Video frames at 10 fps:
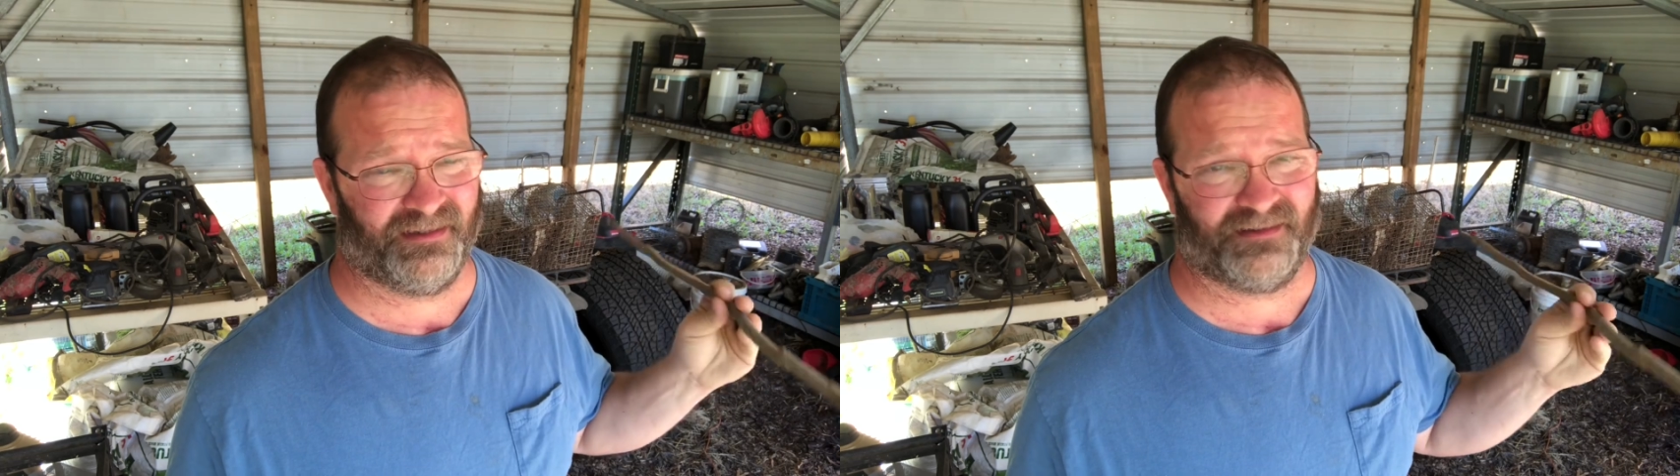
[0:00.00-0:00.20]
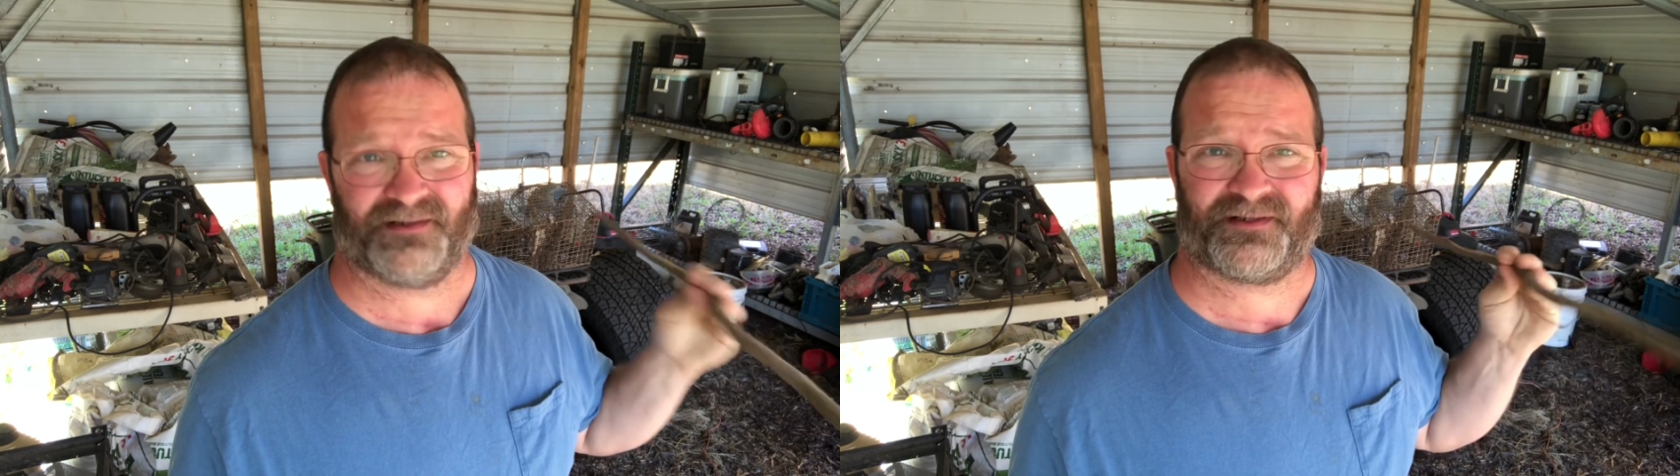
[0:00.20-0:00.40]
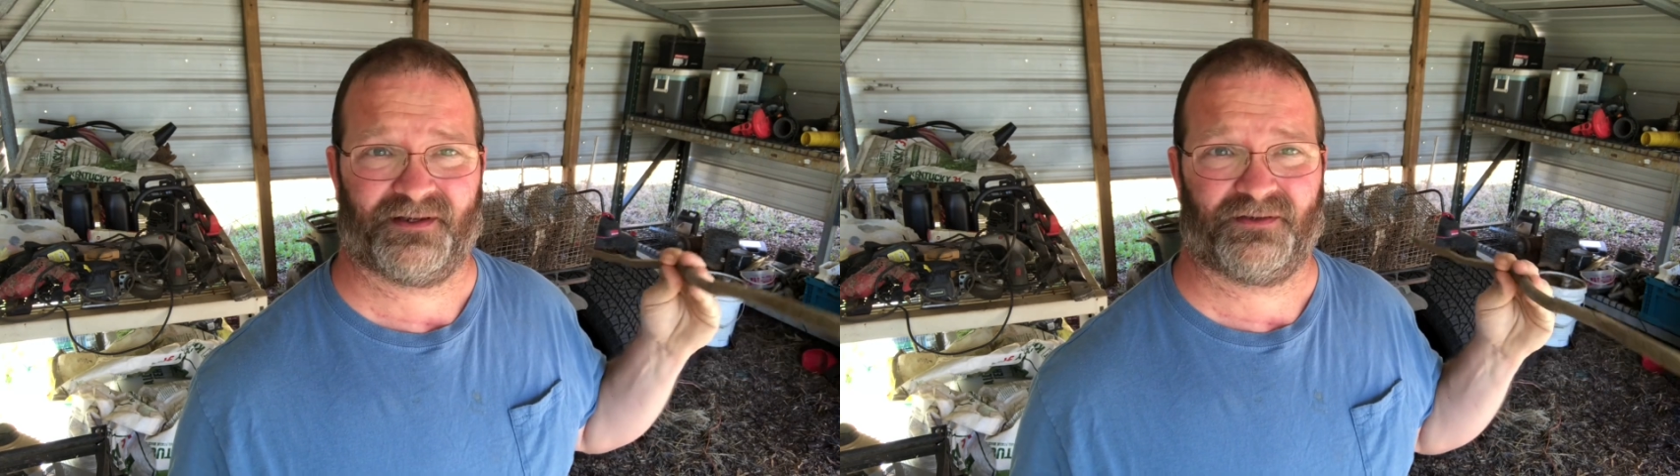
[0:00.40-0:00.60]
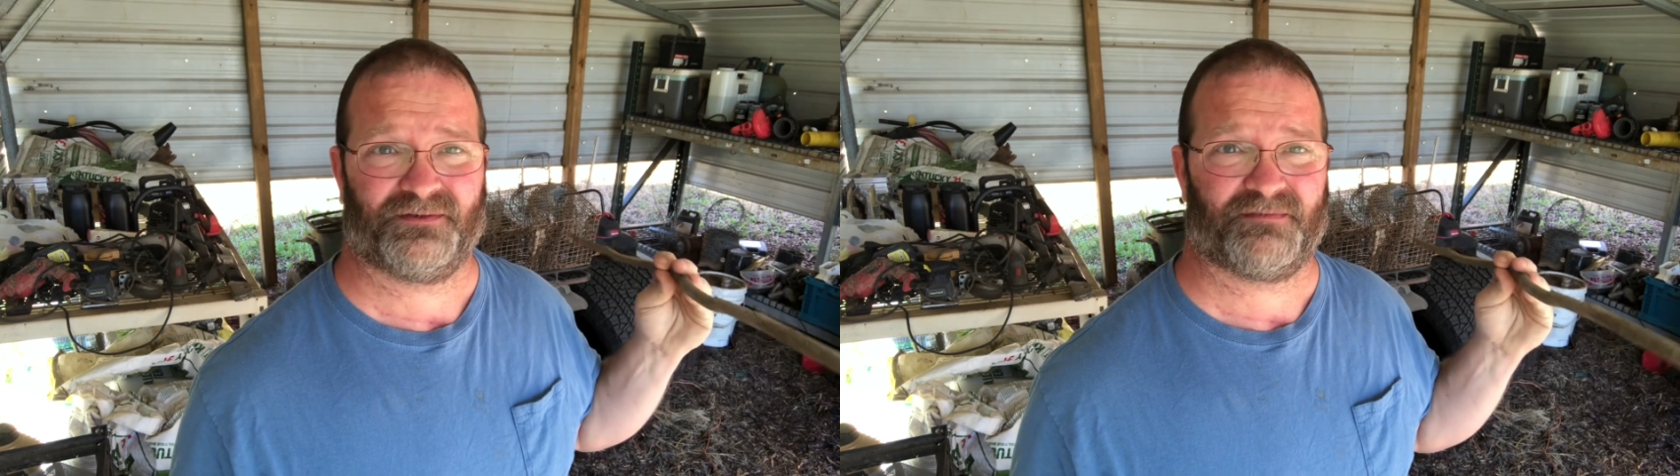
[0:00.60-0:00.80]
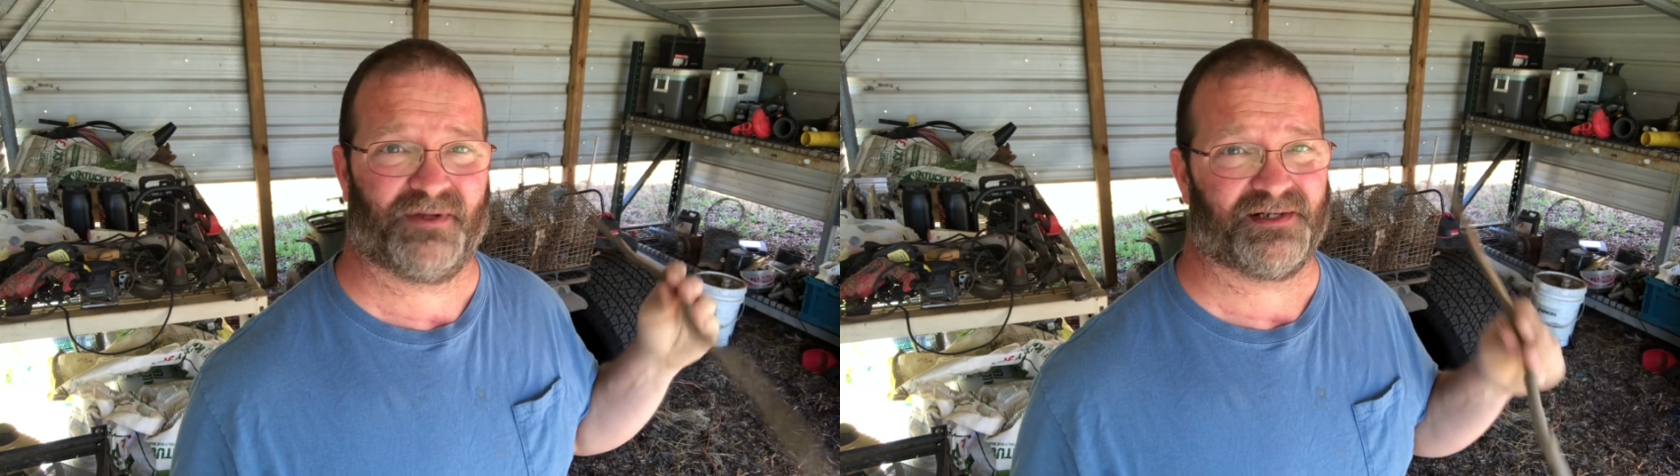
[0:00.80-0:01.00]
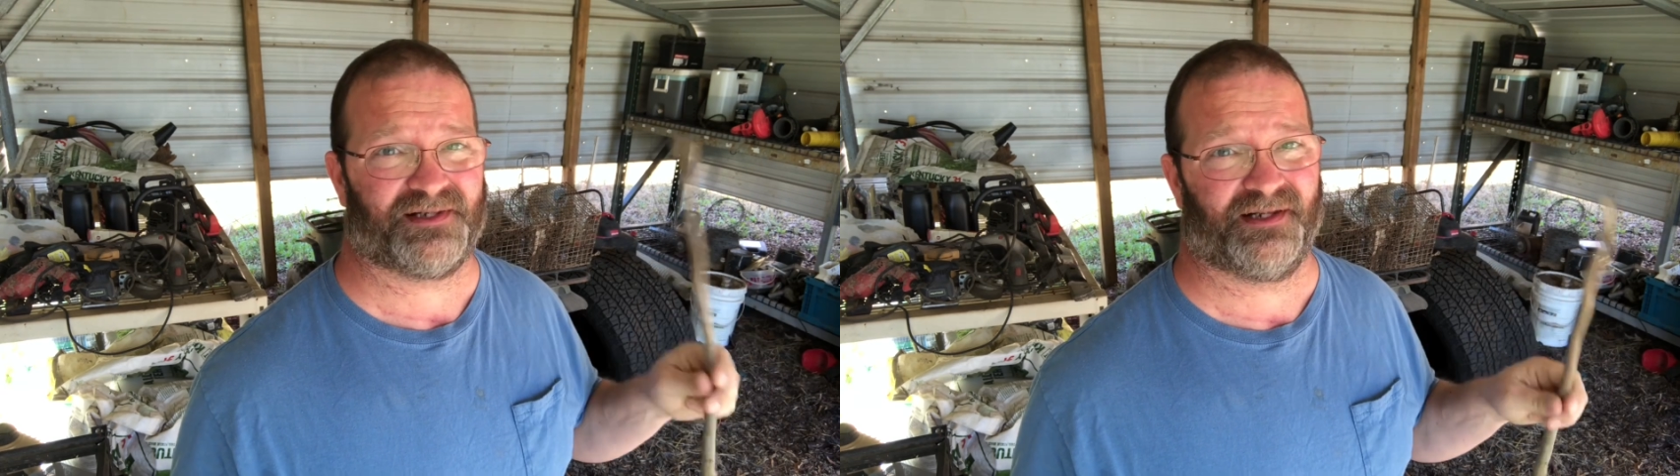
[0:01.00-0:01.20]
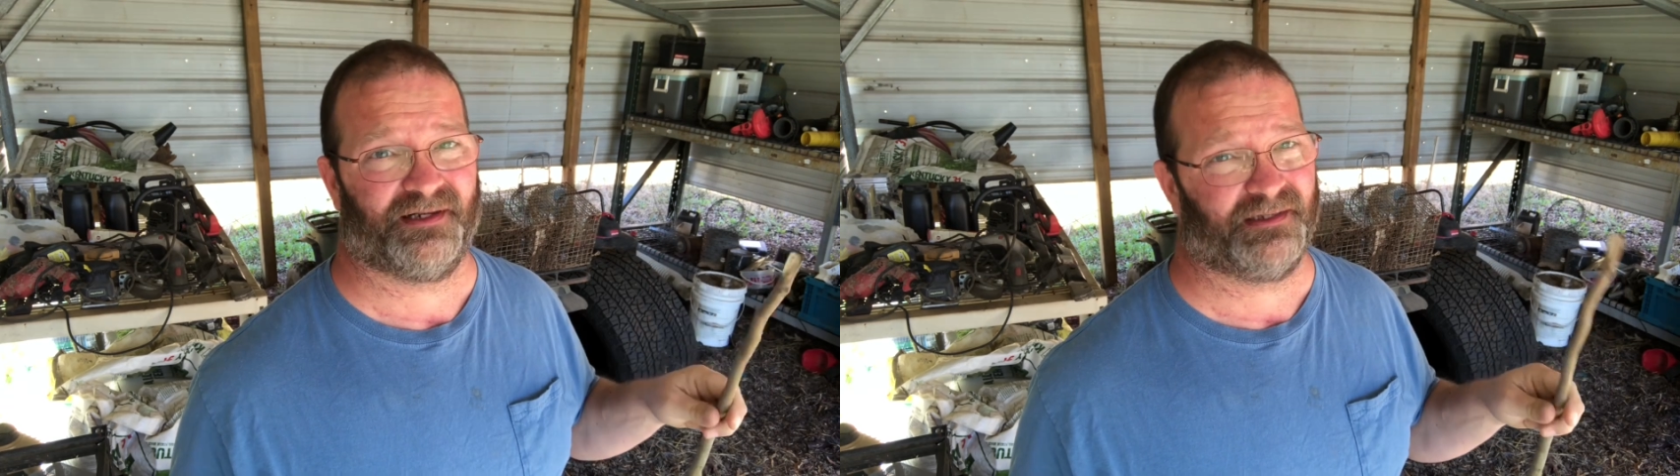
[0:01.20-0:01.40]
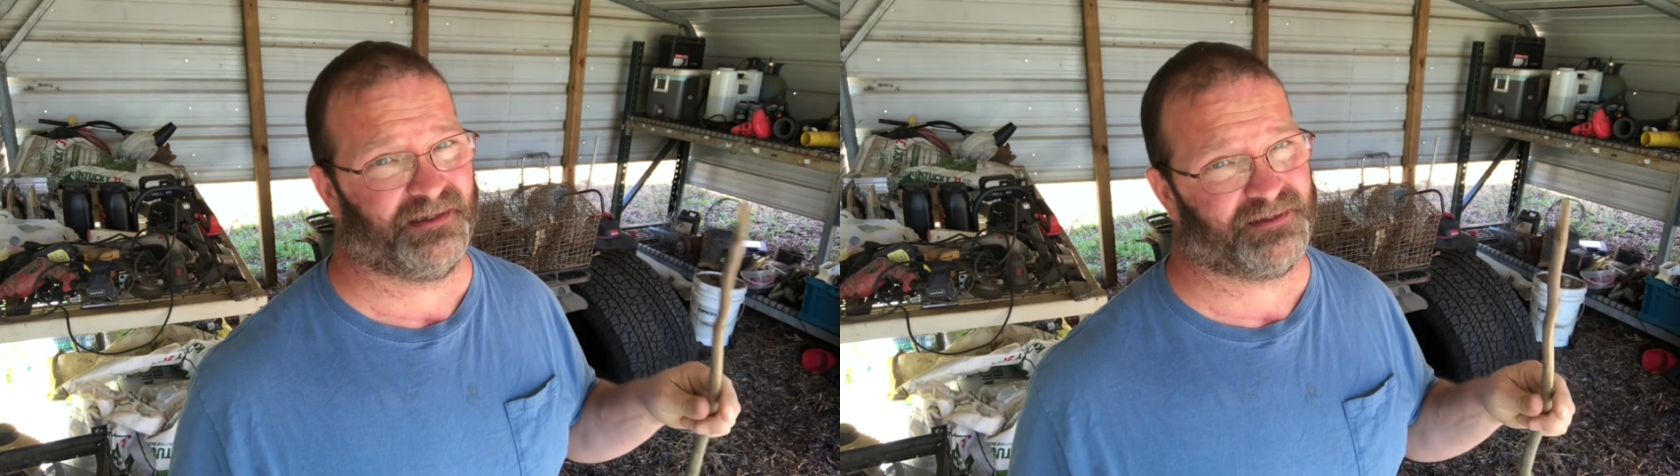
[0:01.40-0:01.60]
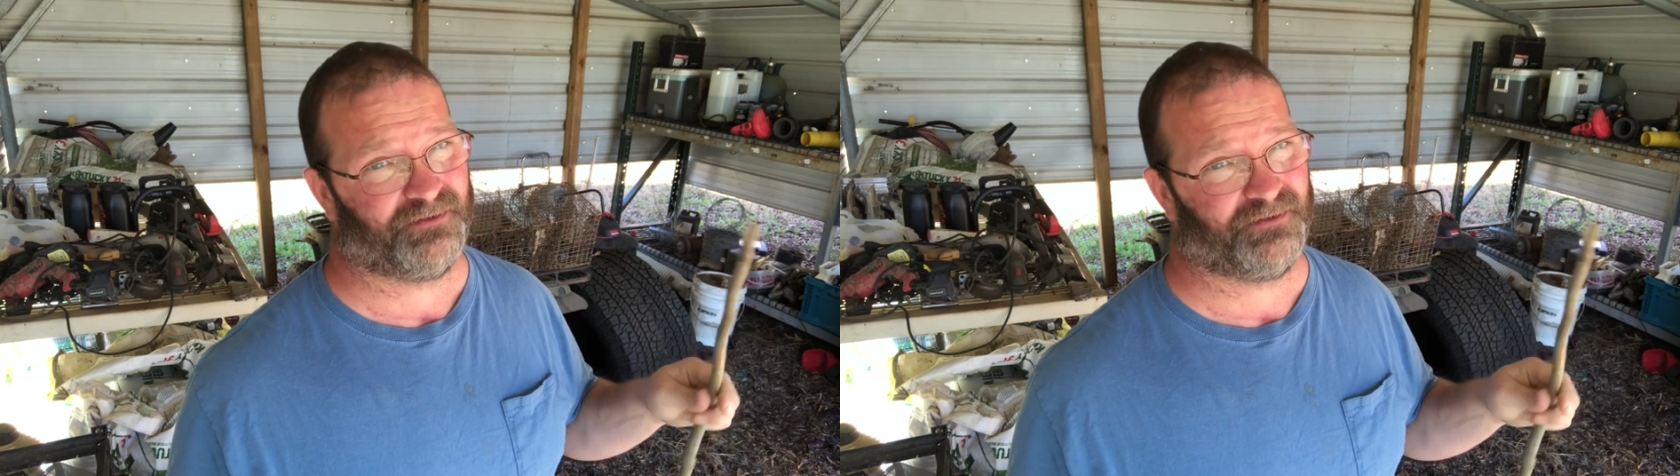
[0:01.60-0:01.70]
this king's been sitting in this